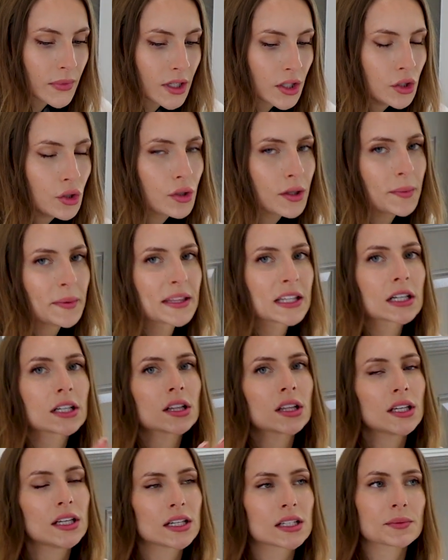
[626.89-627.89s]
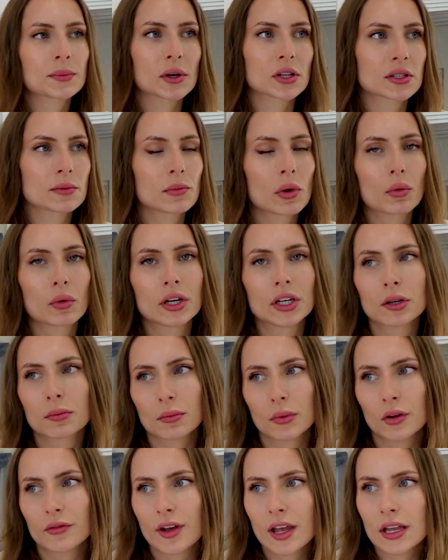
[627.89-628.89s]
you could be the cleanest person, but when you're
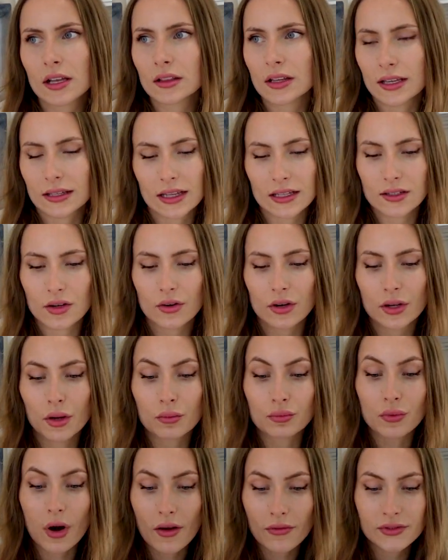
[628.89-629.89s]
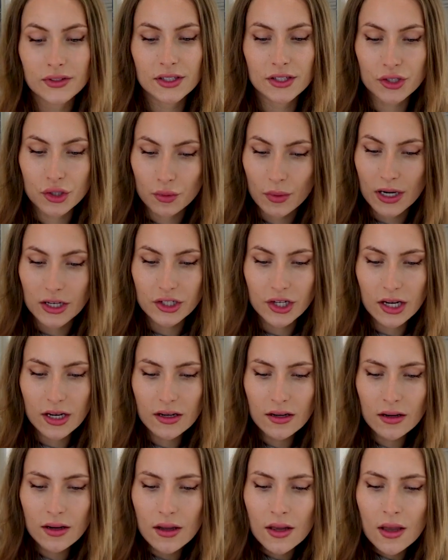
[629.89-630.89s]
moving, like that's already a rough
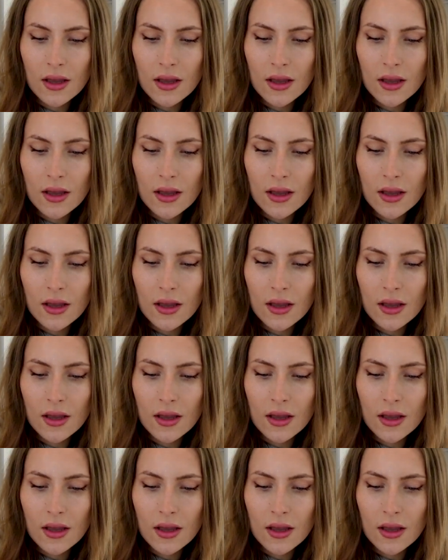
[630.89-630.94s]
situation